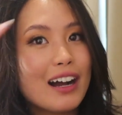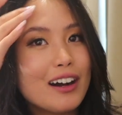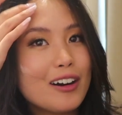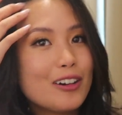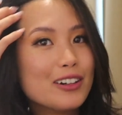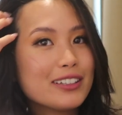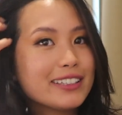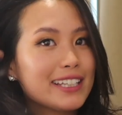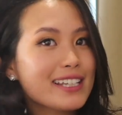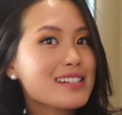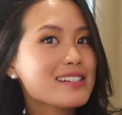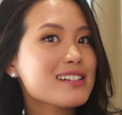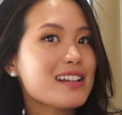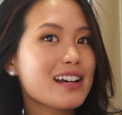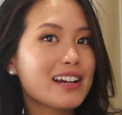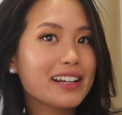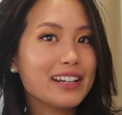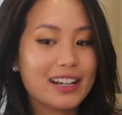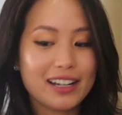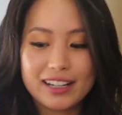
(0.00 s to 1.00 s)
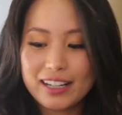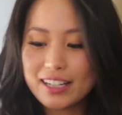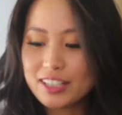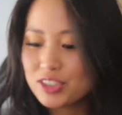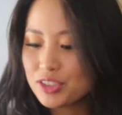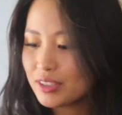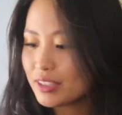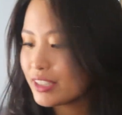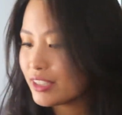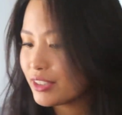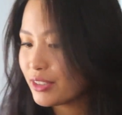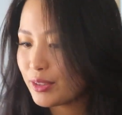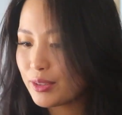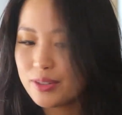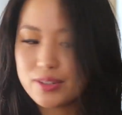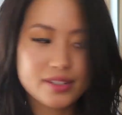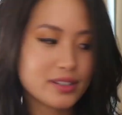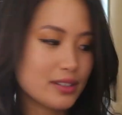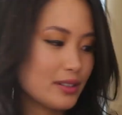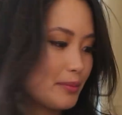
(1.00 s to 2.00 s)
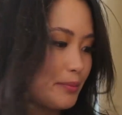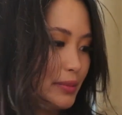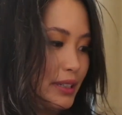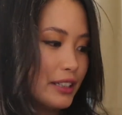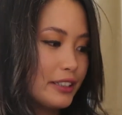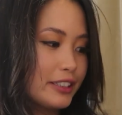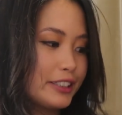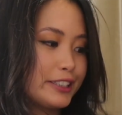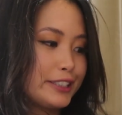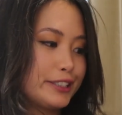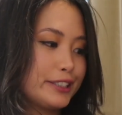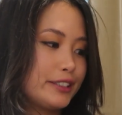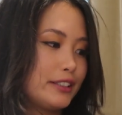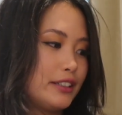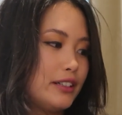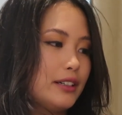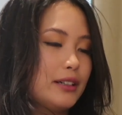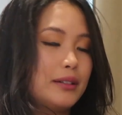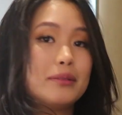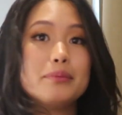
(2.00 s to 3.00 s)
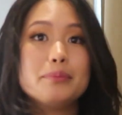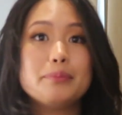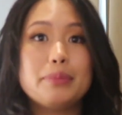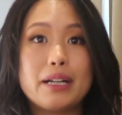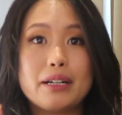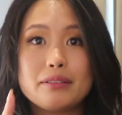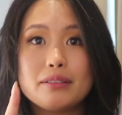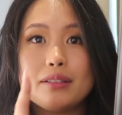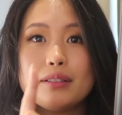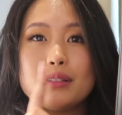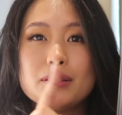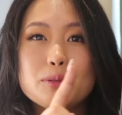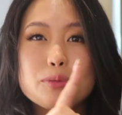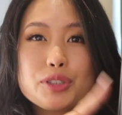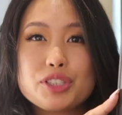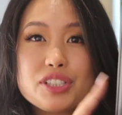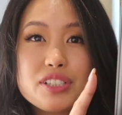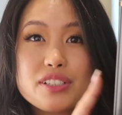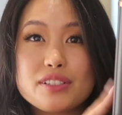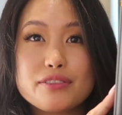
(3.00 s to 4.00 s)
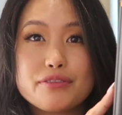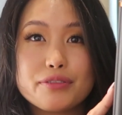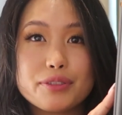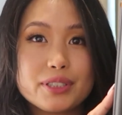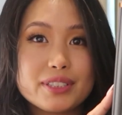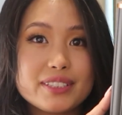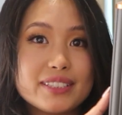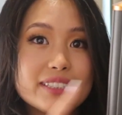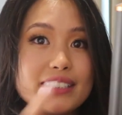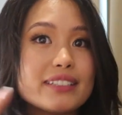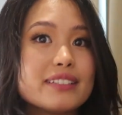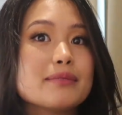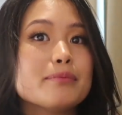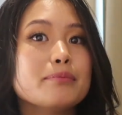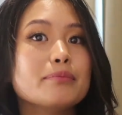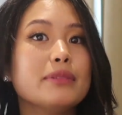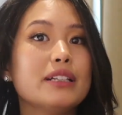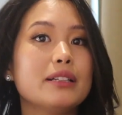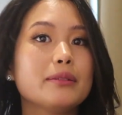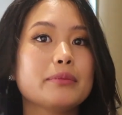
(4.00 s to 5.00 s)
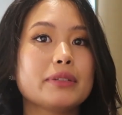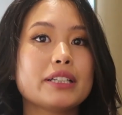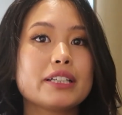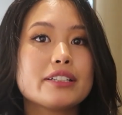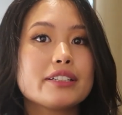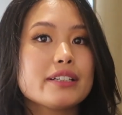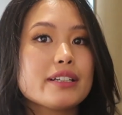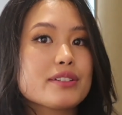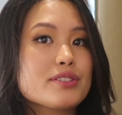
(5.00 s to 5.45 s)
On this side I actually used the bigger barrel, which is a 40mm.